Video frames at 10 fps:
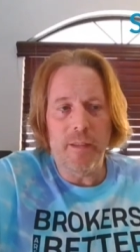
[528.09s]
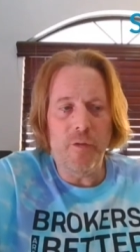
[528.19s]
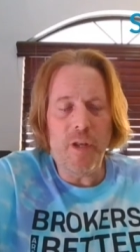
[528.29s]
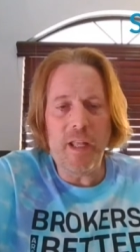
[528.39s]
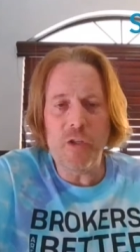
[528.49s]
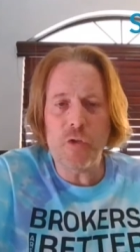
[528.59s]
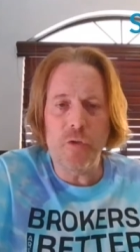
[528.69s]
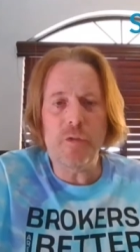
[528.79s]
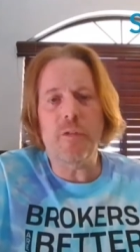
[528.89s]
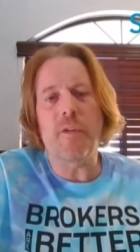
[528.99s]
They're not
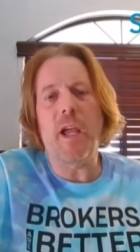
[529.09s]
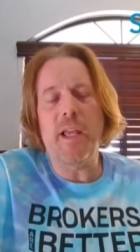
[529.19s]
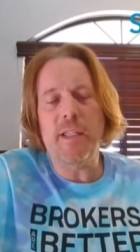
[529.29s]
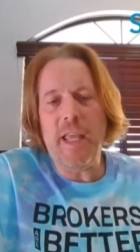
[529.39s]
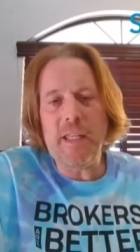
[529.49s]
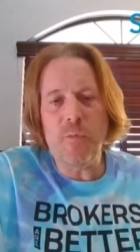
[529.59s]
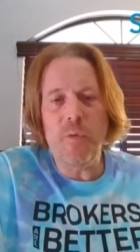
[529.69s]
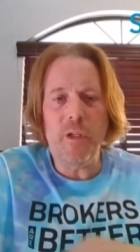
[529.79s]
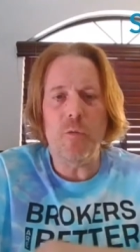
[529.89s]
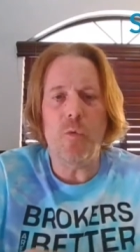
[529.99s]
intrusive guys. That's
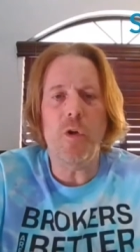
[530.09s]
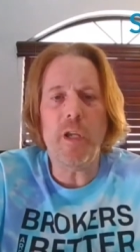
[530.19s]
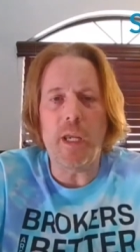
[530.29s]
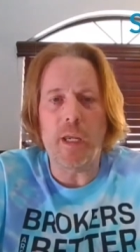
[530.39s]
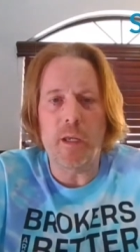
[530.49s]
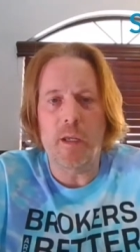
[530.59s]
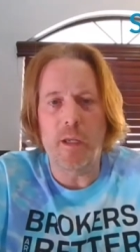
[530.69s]
when they're working.